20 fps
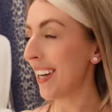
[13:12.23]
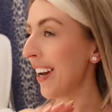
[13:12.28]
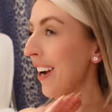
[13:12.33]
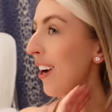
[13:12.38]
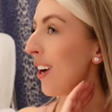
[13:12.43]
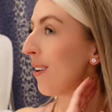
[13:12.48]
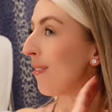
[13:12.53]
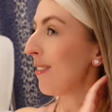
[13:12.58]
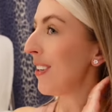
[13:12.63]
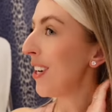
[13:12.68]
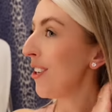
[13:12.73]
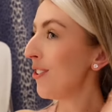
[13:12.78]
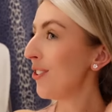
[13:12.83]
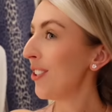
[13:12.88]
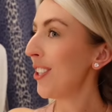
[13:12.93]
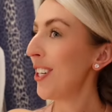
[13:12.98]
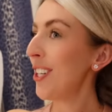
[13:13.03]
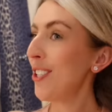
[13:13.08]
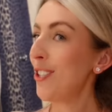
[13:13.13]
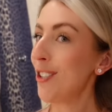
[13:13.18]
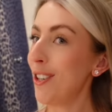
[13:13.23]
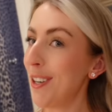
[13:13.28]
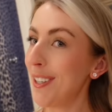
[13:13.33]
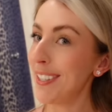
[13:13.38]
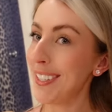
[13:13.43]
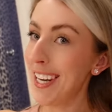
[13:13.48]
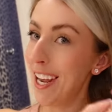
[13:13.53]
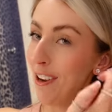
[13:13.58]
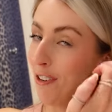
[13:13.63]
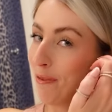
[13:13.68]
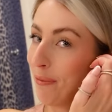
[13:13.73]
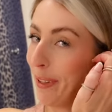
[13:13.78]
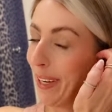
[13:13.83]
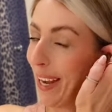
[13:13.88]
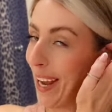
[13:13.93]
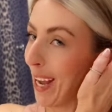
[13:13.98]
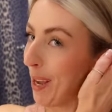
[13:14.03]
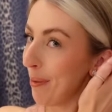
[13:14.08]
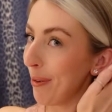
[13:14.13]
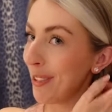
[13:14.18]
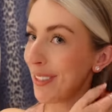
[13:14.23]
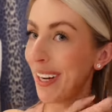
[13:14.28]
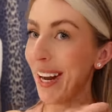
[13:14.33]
I've literally just left my hair because